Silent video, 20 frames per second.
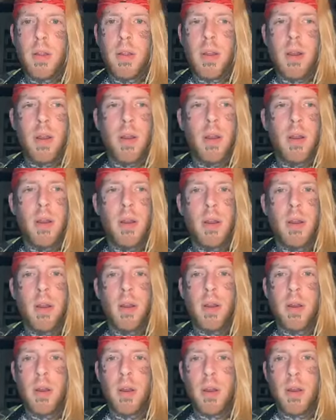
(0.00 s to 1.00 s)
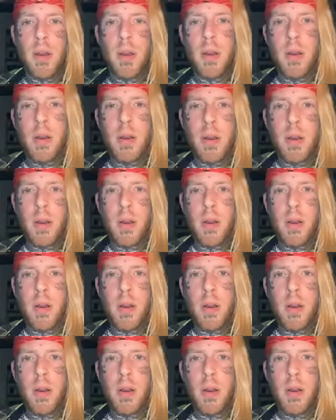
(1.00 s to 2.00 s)
Uh, uh, uh,
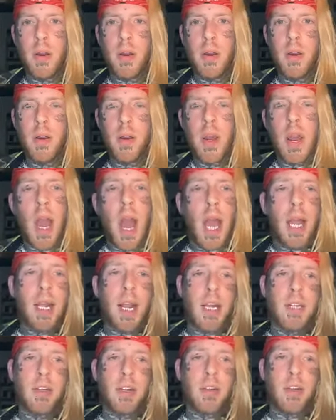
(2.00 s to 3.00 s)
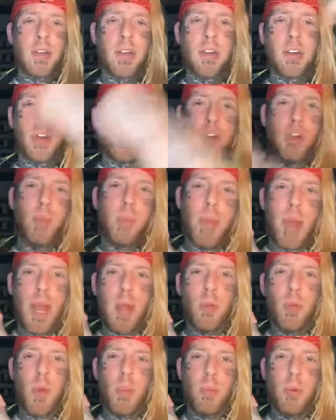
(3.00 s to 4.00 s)
uh, uh, I guess I'll just circle
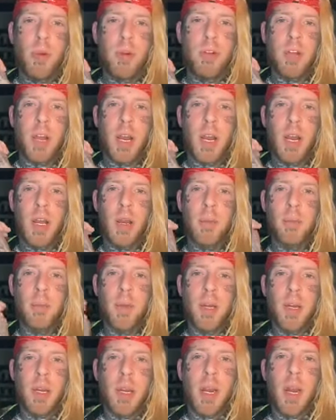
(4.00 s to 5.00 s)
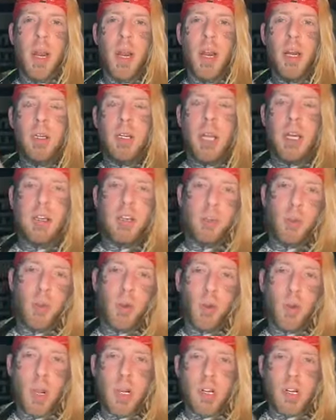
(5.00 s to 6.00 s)
back one more time. Uh, I'll take some
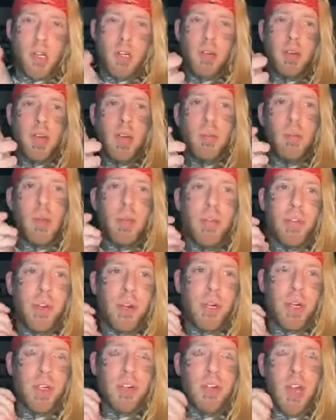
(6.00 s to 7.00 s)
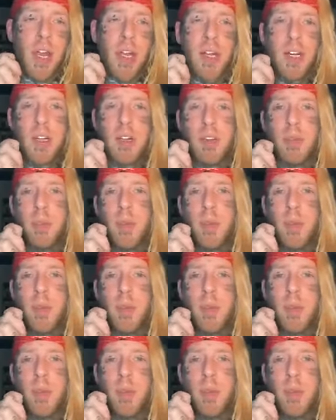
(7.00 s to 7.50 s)
more questions in about 30 seconds.